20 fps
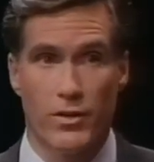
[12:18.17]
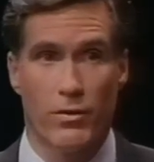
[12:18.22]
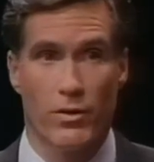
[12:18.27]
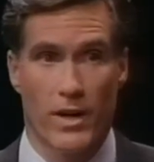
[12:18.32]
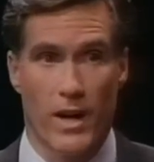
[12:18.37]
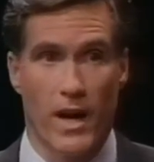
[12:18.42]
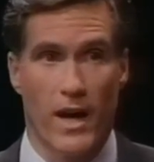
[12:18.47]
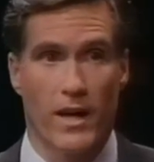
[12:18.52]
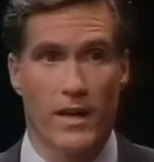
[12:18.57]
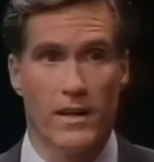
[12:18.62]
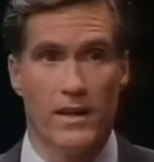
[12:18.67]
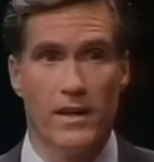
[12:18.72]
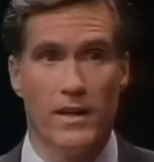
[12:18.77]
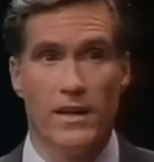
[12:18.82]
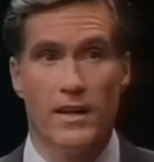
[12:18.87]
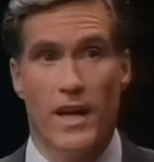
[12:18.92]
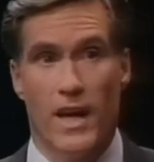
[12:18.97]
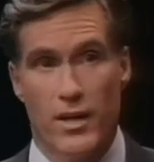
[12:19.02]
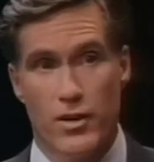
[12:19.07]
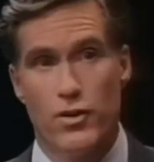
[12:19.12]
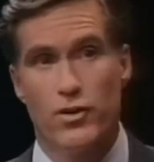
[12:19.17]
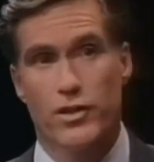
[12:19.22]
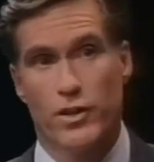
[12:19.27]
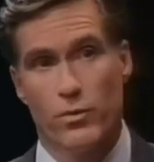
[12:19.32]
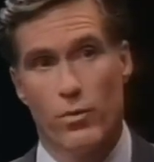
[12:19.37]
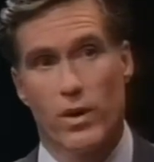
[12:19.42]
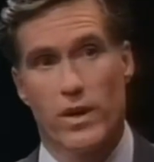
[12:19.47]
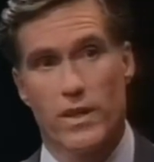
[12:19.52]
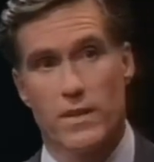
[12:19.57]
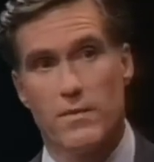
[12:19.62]
or not. And usually
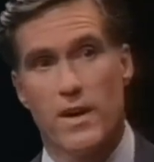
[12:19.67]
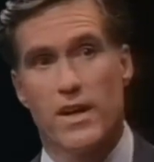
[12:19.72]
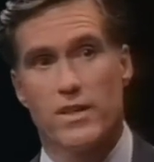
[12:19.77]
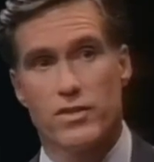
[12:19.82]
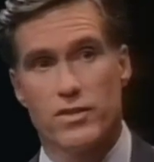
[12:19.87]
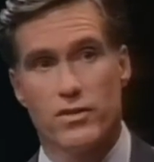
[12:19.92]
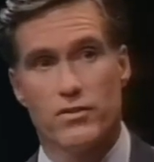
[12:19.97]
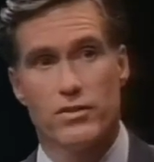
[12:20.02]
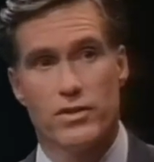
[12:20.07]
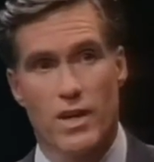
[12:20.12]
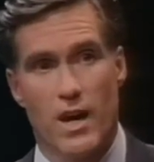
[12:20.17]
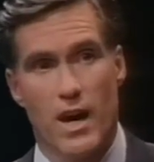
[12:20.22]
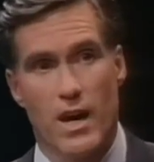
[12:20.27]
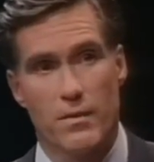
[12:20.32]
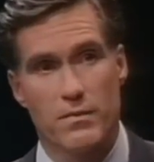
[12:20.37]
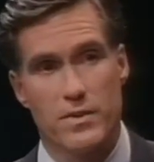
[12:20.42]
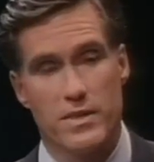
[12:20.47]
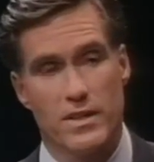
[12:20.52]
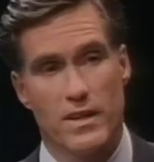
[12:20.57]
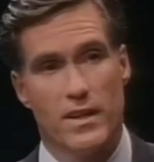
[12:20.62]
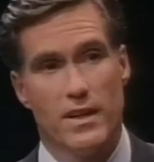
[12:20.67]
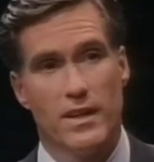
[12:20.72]
one of them has two jobs.